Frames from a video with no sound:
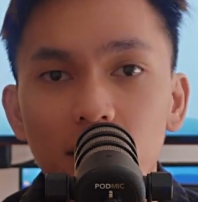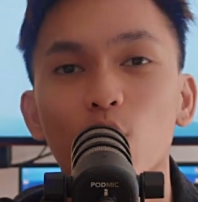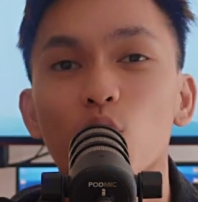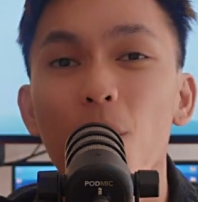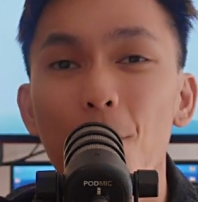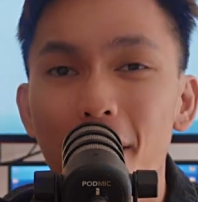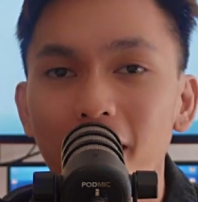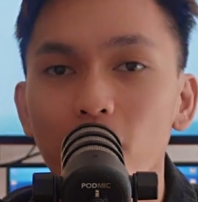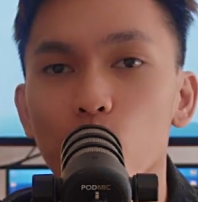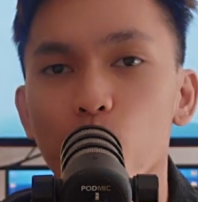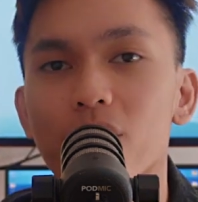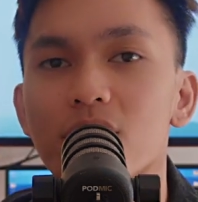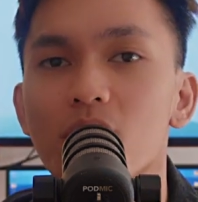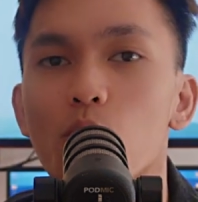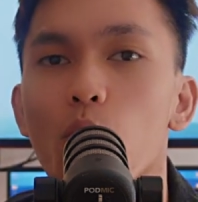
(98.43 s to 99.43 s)
Now, the main
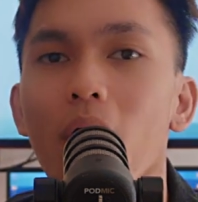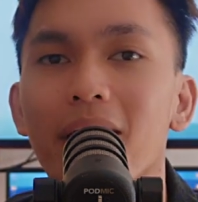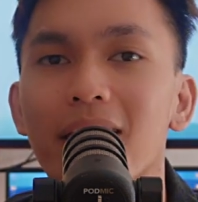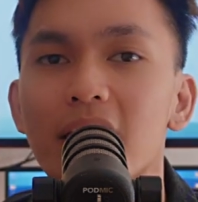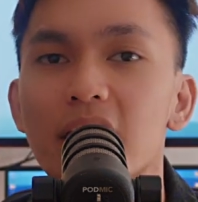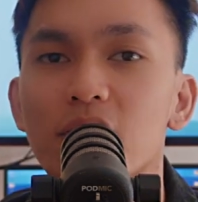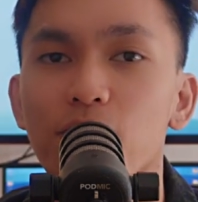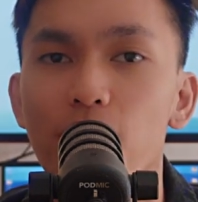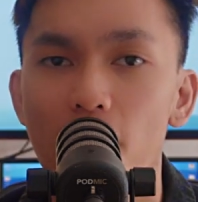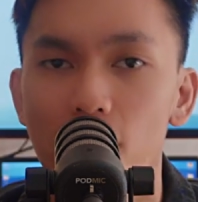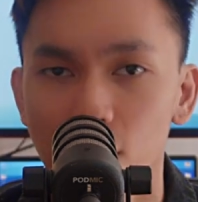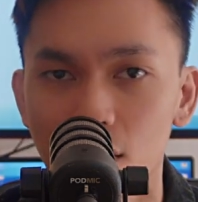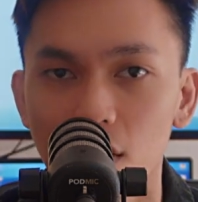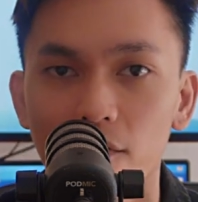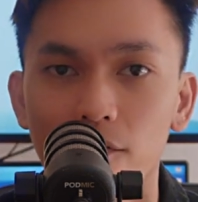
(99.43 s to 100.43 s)
reason why it is
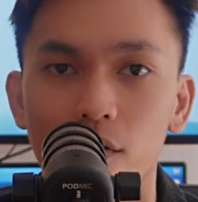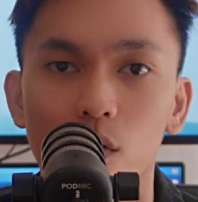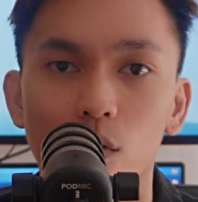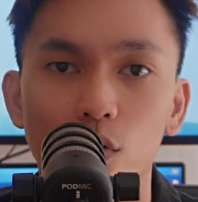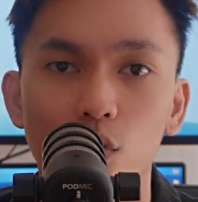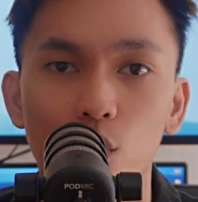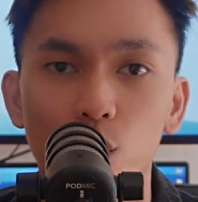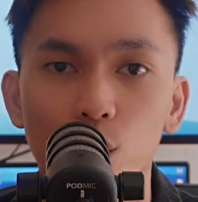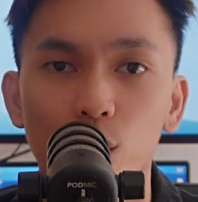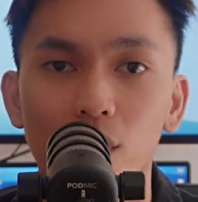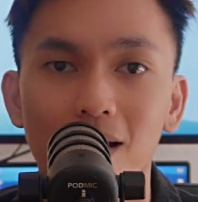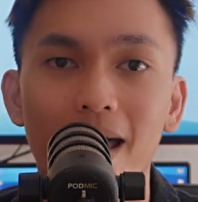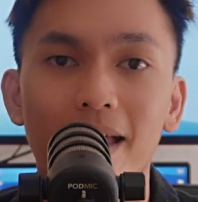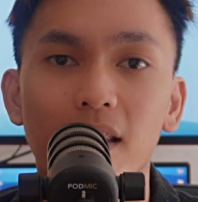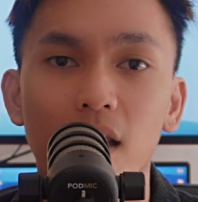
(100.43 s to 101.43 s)
very difficult to
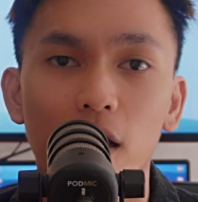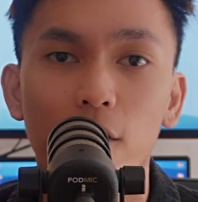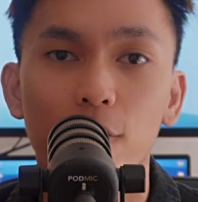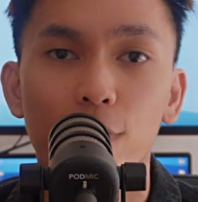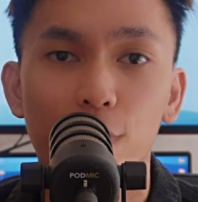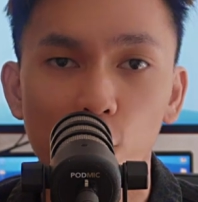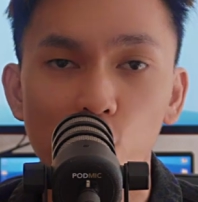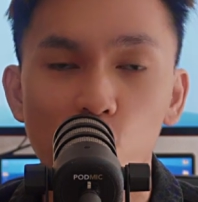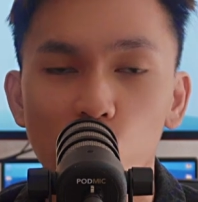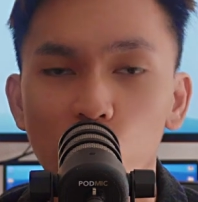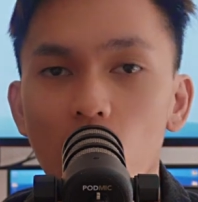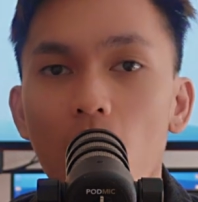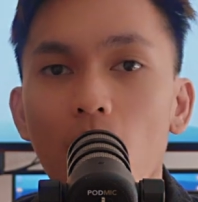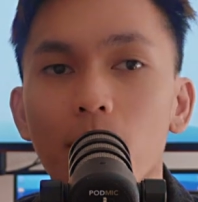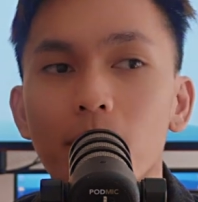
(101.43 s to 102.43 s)
land a first
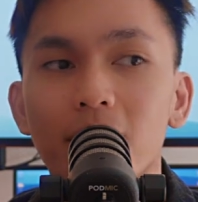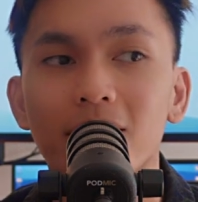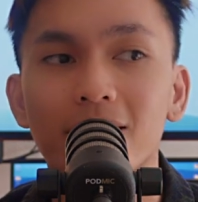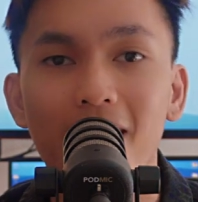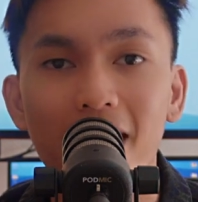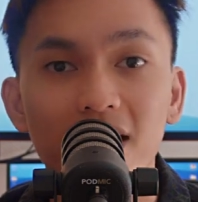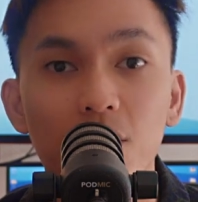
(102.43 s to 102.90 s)
job, and that is